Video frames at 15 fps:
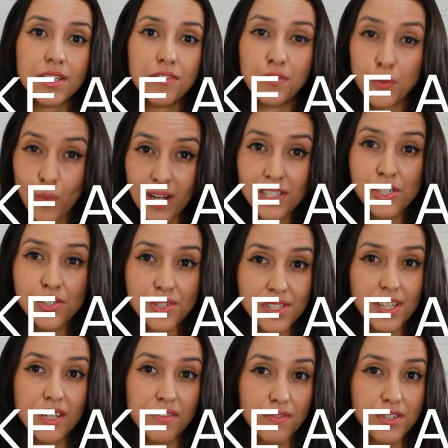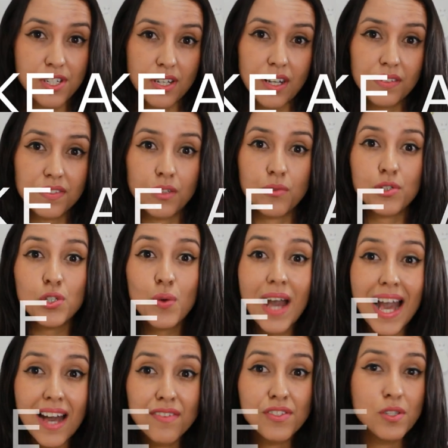If you want to study for TOEFL, you
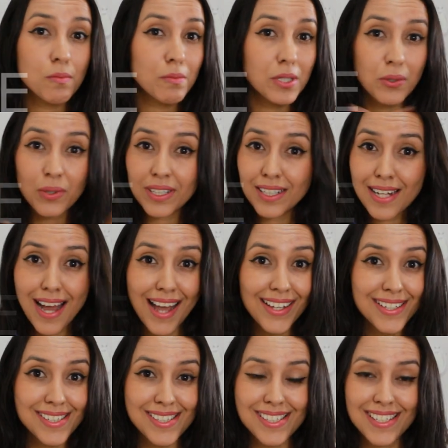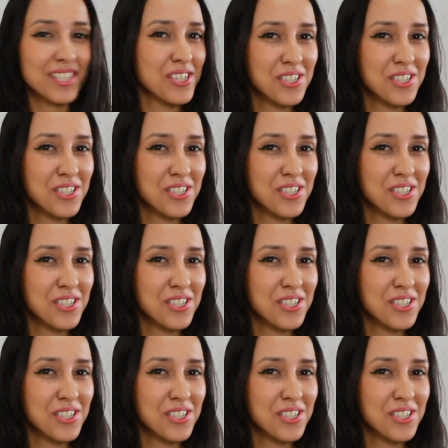have to be organized.